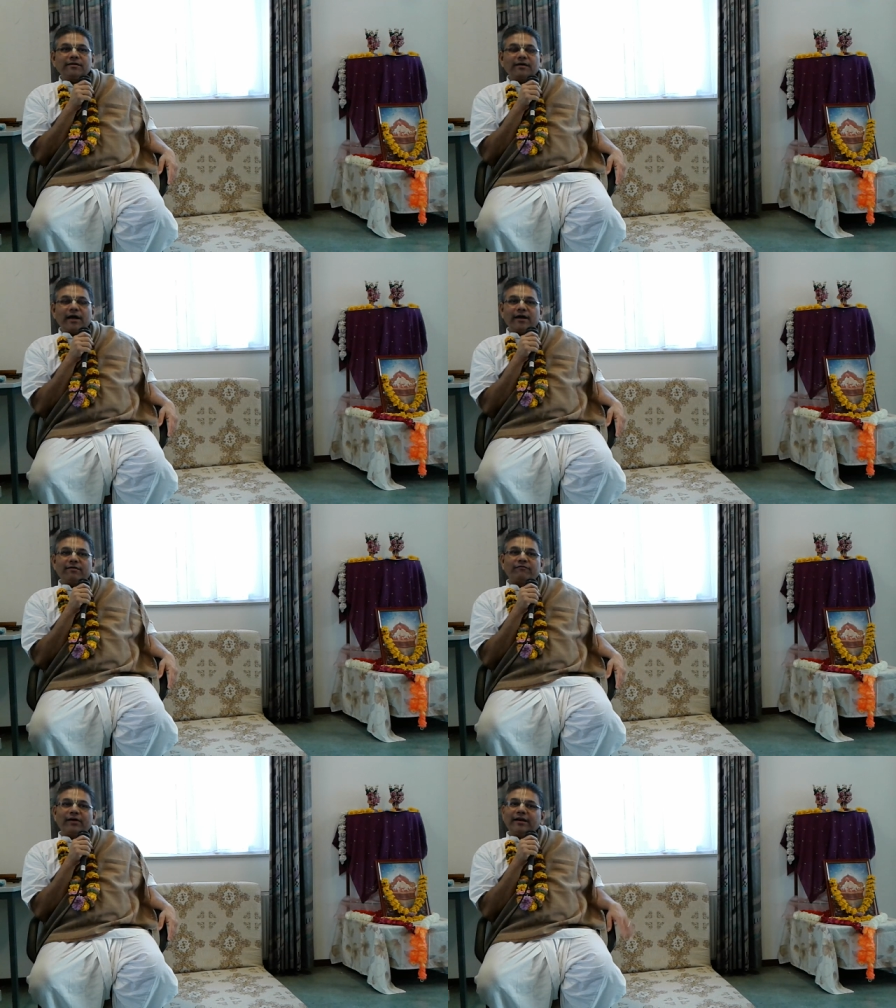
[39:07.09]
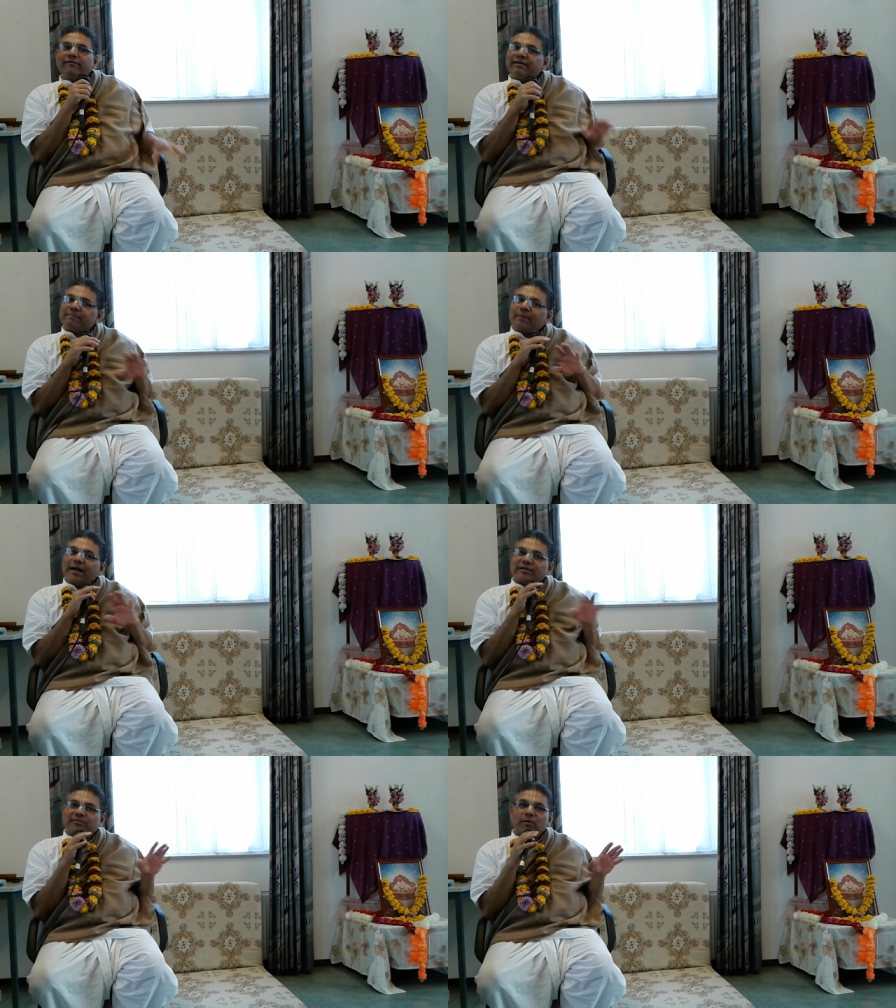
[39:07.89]
And very, very
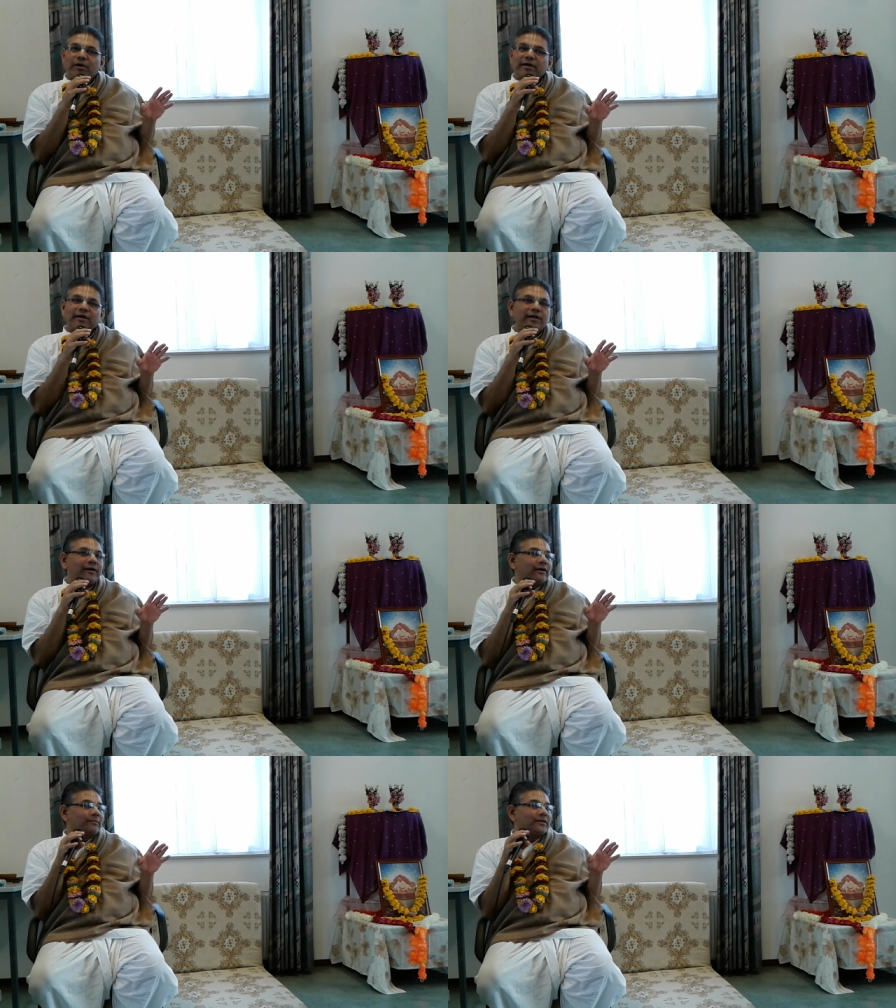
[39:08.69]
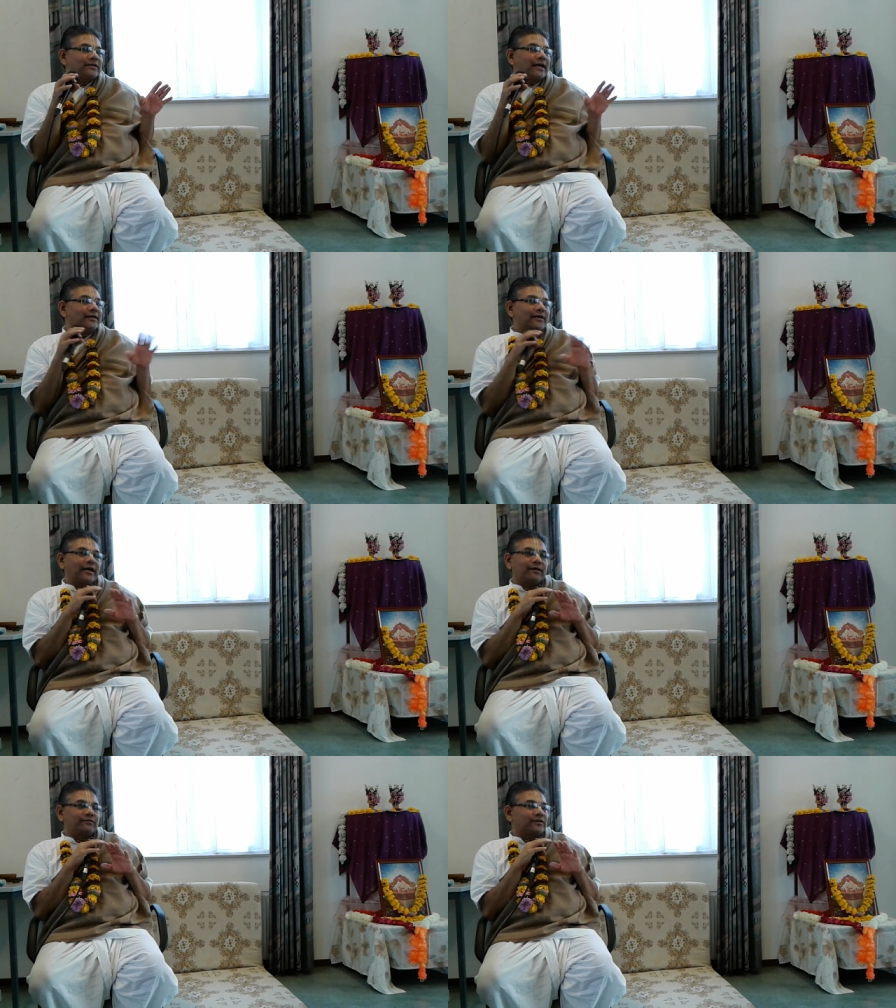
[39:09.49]
pious boy. He didn't commit any
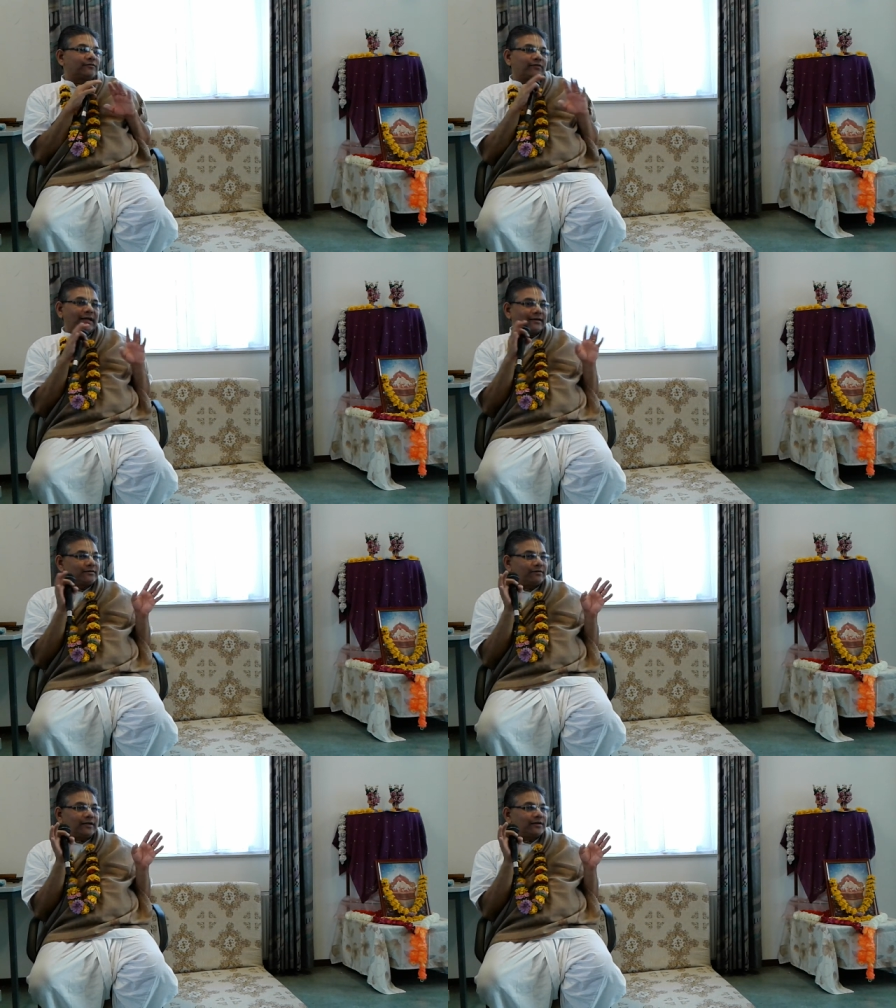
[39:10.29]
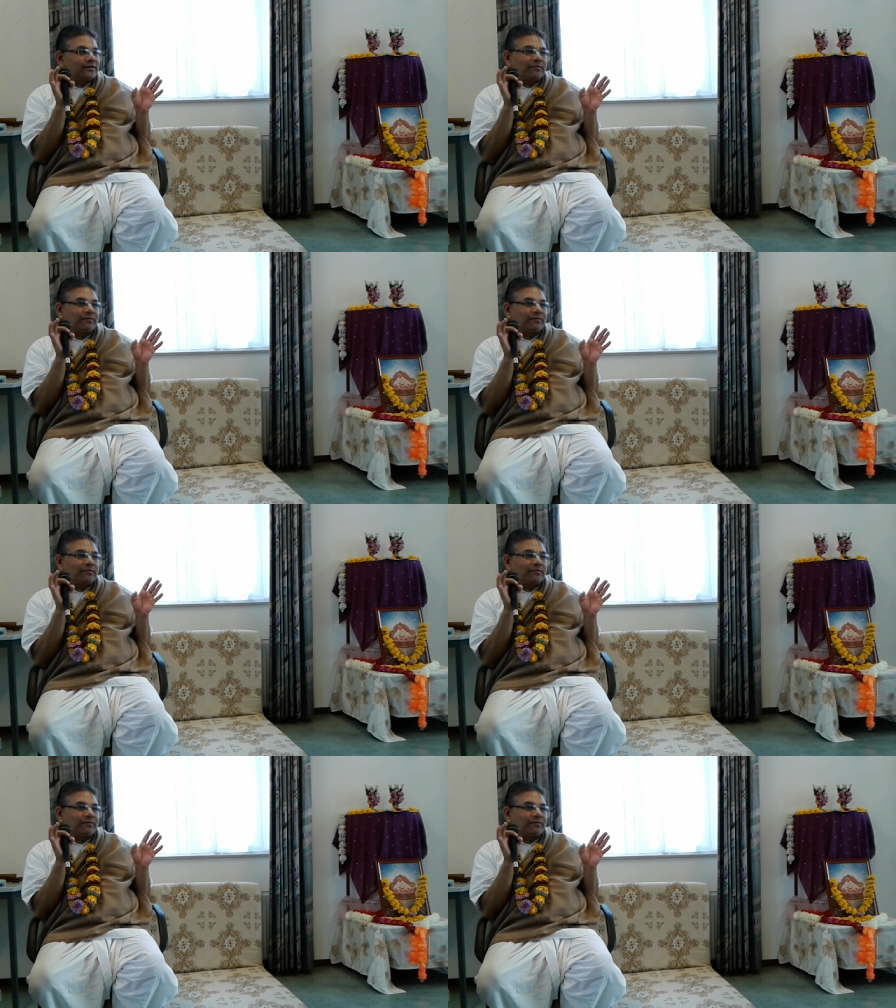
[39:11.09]
kind of sinful activities.